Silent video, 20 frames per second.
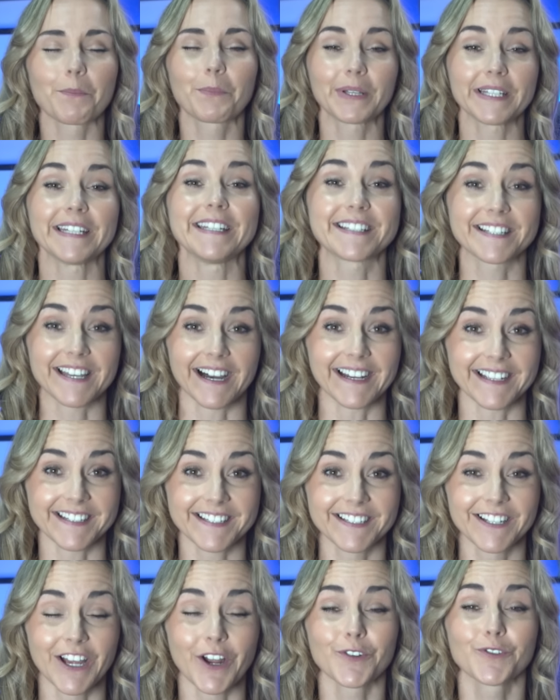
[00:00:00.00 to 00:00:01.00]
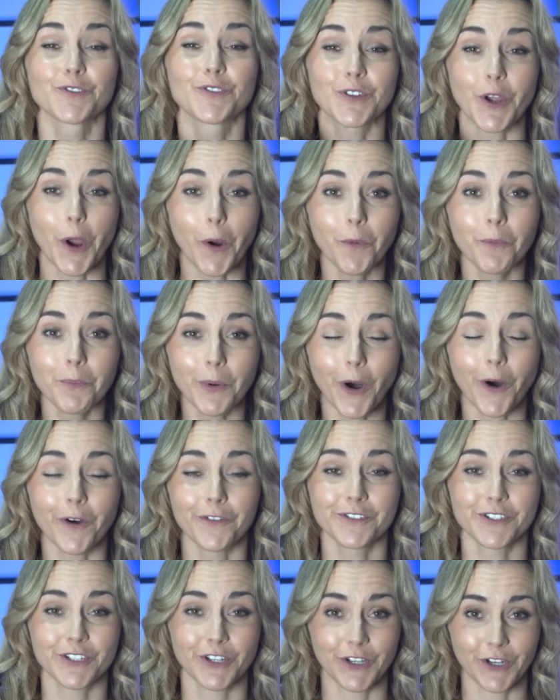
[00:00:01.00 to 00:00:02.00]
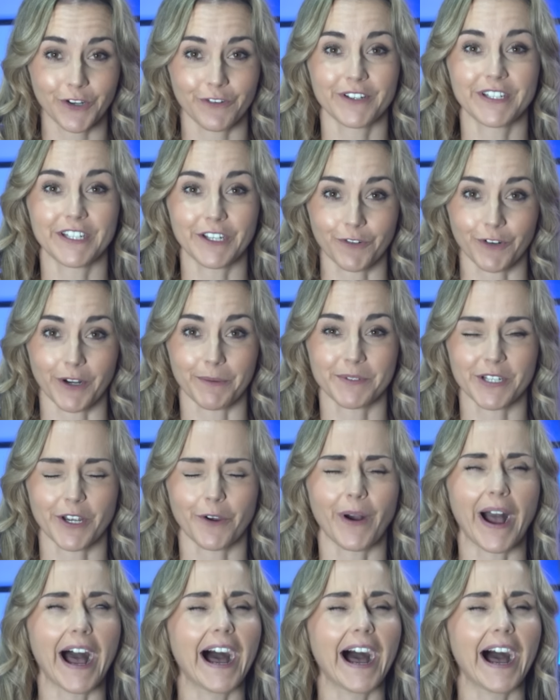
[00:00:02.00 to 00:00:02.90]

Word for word: Please, guys, don't put off securing your crypto.